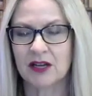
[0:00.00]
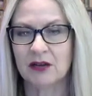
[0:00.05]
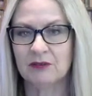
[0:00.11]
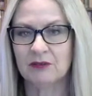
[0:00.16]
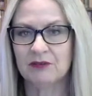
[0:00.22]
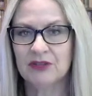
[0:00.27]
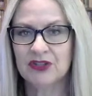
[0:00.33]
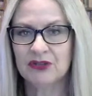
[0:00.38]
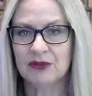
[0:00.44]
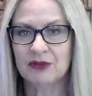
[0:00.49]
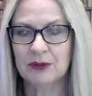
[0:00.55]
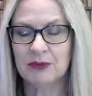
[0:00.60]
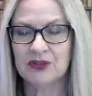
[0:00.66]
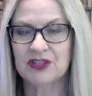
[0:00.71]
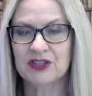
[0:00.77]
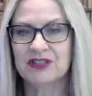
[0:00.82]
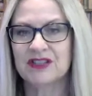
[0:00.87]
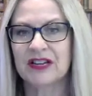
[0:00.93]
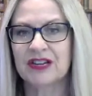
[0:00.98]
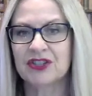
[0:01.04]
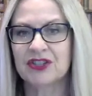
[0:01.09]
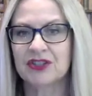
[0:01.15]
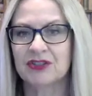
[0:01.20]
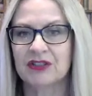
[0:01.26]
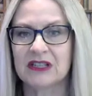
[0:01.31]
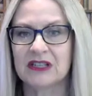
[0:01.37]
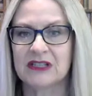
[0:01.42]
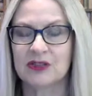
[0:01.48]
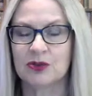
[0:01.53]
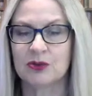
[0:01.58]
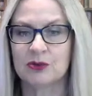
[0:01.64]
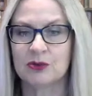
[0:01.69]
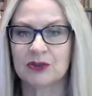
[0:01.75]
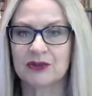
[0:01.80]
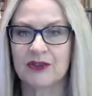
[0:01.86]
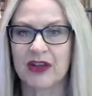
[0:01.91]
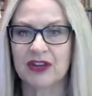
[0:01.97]
misrepresentation is a
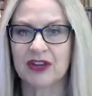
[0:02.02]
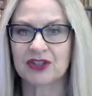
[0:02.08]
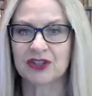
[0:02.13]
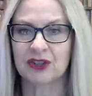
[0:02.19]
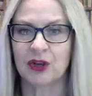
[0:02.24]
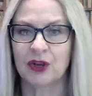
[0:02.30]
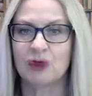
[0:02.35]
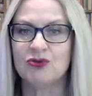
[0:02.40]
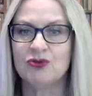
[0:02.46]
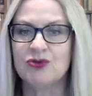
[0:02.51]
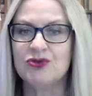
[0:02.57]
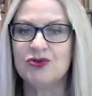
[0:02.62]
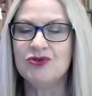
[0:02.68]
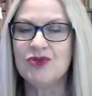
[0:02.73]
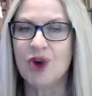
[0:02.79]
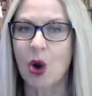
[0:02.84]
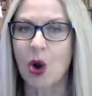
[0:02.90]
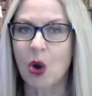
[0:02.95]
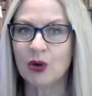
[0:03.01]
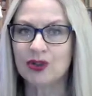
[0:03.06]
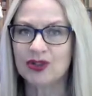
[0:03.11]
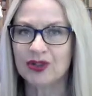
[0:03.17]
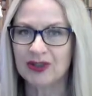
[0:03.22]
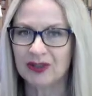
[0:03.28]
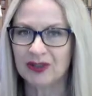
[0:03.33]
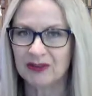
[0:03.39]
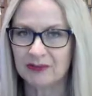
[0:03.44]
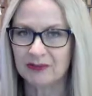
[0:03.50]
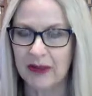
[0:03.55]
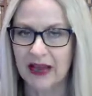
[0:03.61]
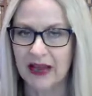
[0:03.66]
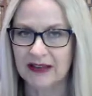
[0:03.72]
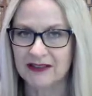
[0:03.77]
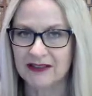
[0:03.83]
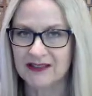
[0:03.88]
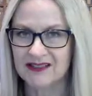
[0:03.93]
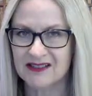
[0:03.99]
cause of action not
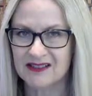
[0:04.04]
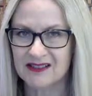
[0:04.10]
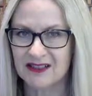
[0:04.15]
based